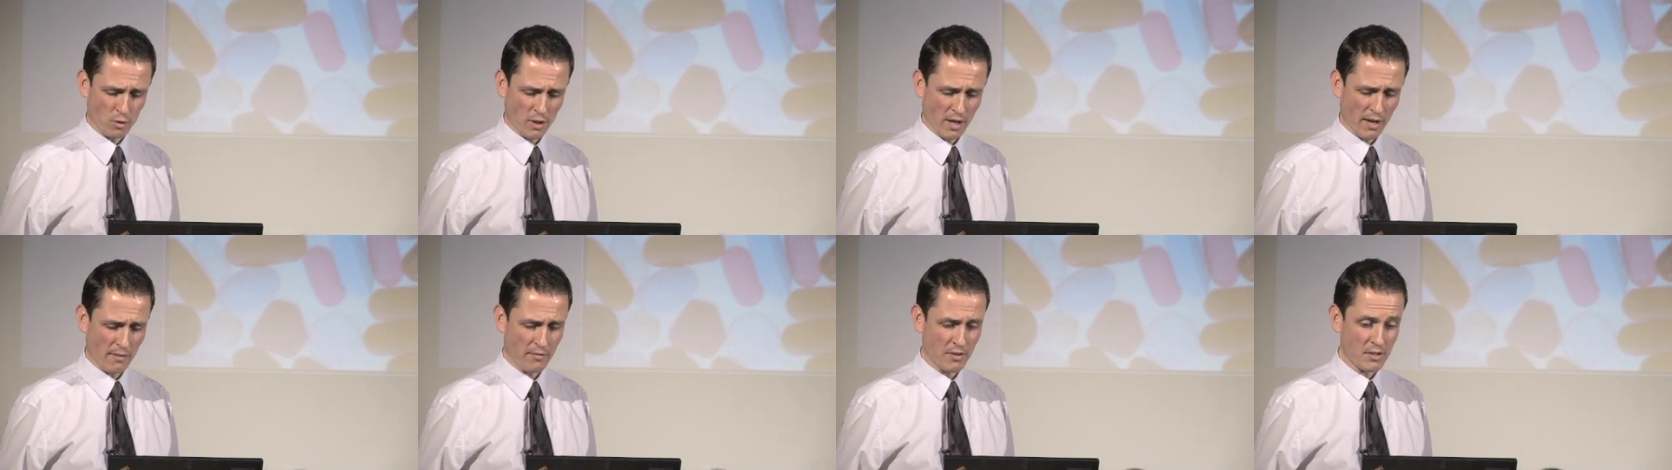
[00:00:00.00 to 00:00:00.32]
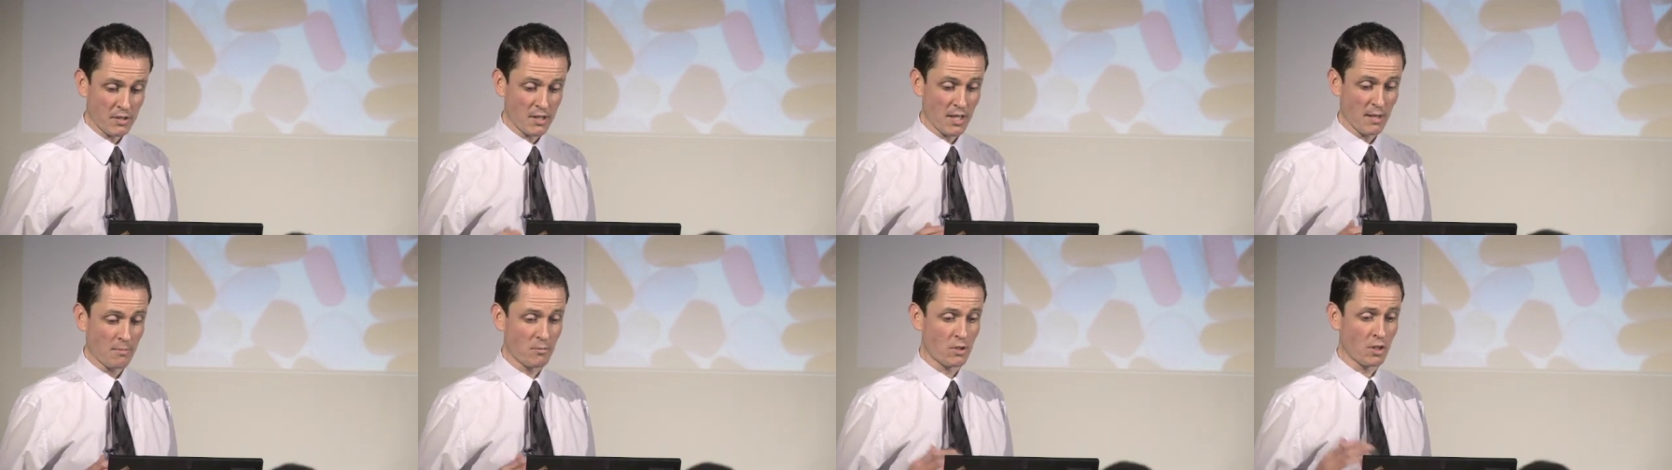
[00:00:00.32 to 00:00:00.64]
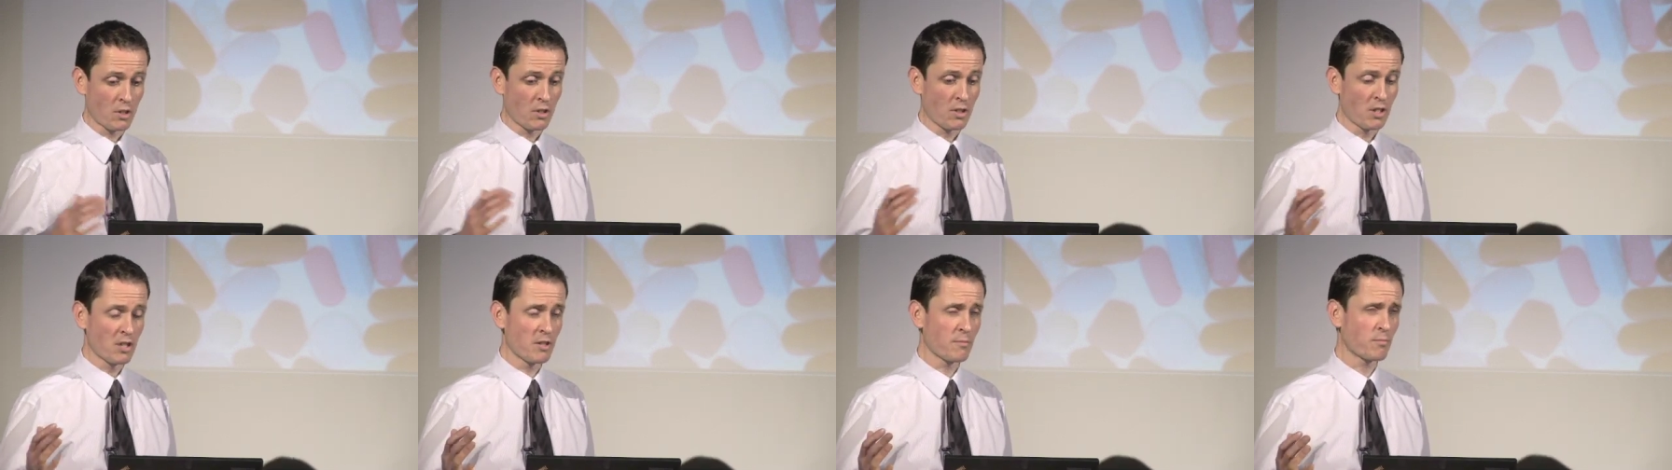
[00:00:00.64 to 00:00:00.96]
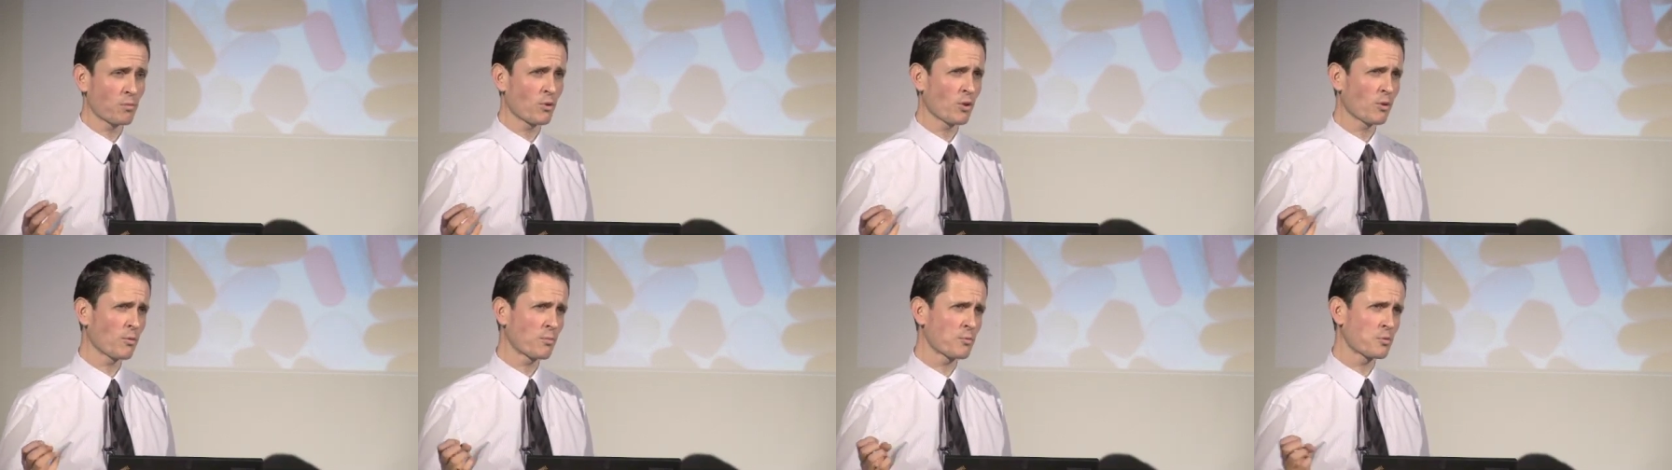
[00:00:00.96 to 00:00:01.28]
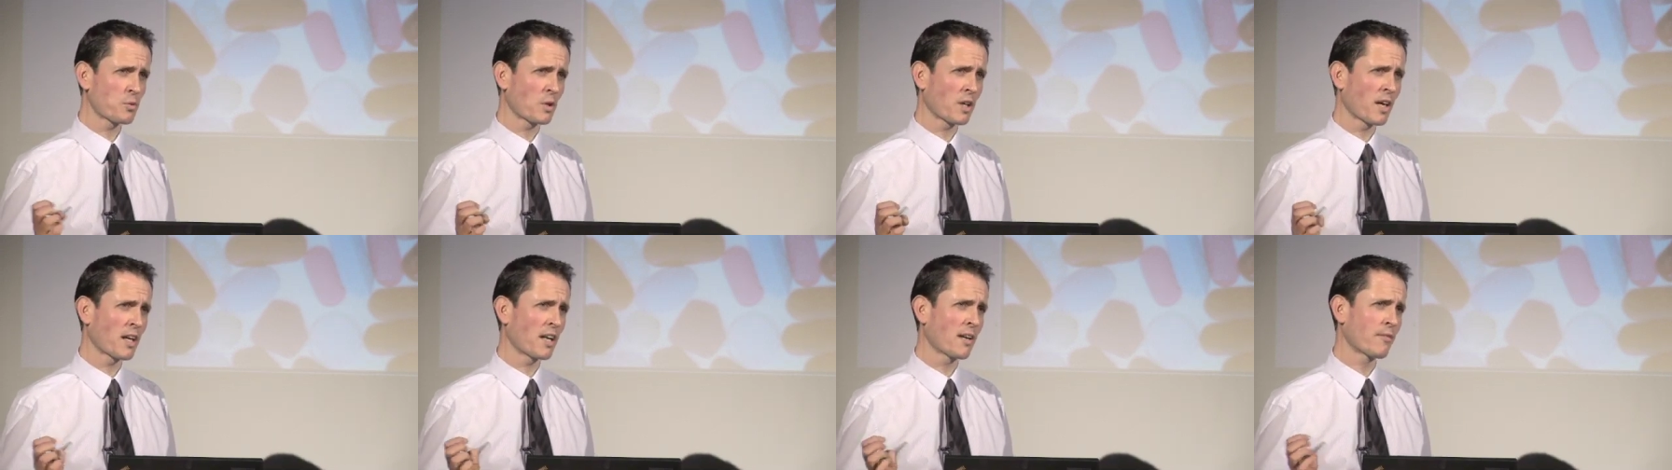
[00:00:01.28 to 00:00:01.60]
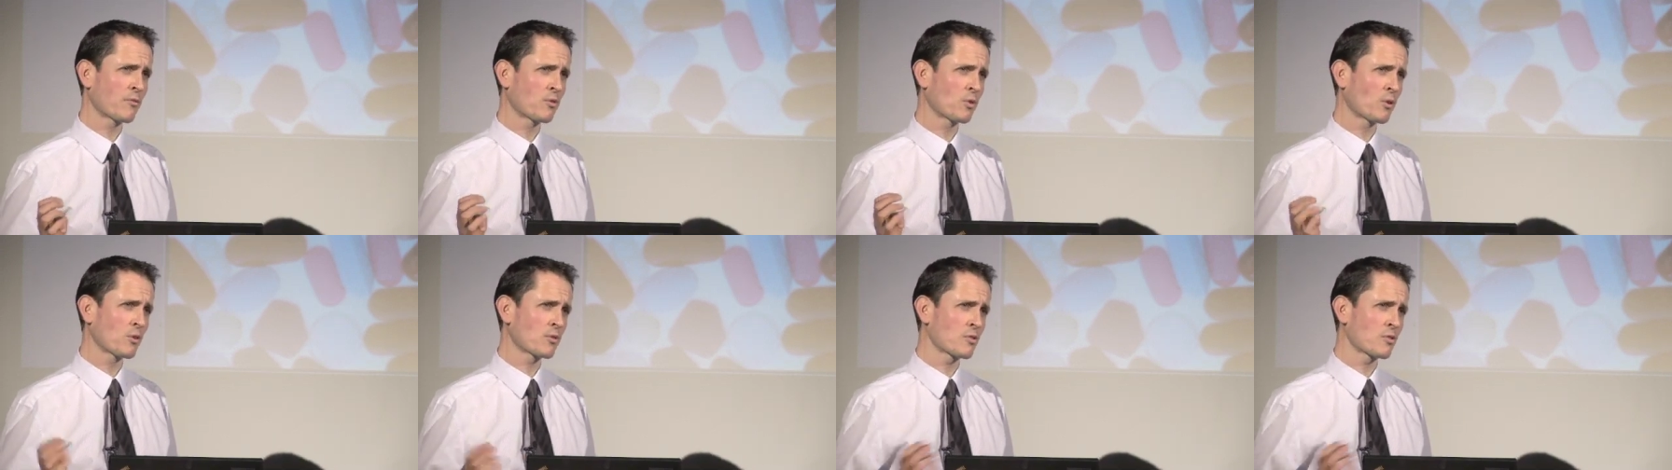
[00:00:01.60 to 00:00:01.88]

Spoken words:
have the same degree of problems. We can't have